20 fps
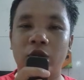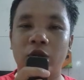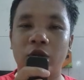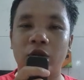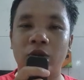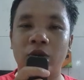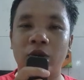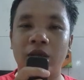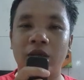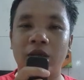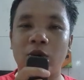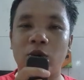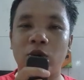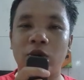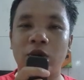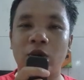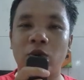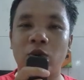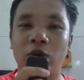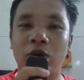Her daily
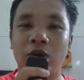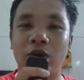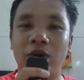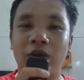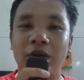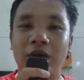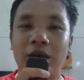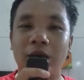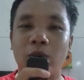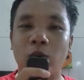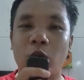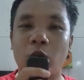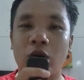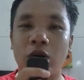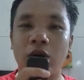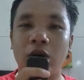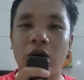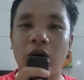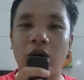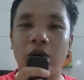routine,
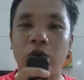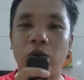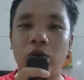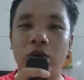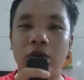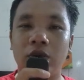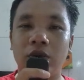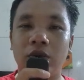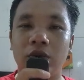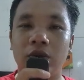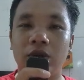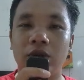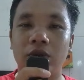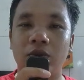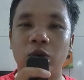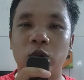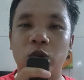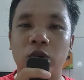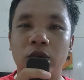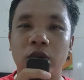morning hikes,
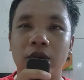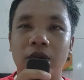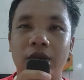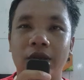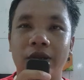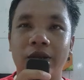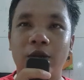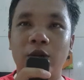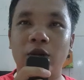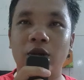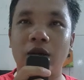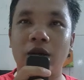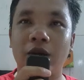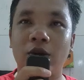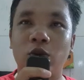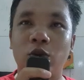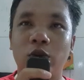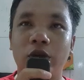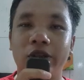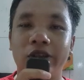
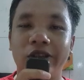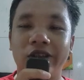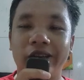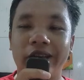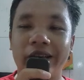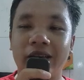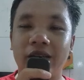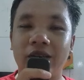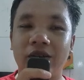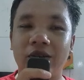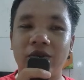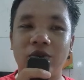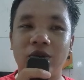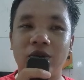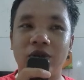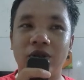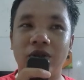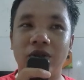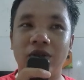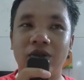evenings by the fire with
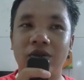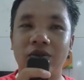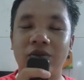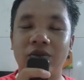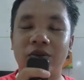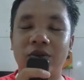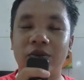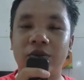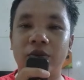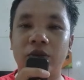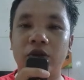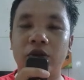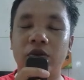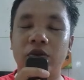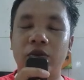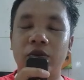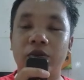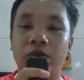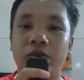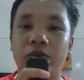Scout,
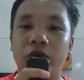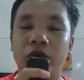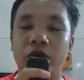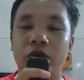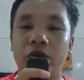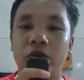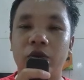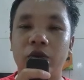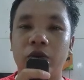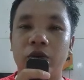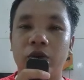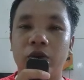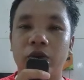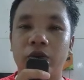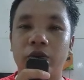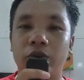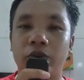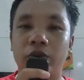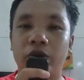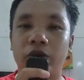continued.
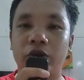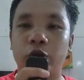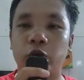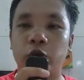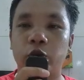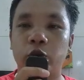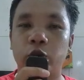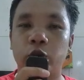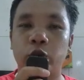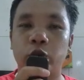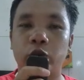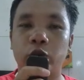But Lucas's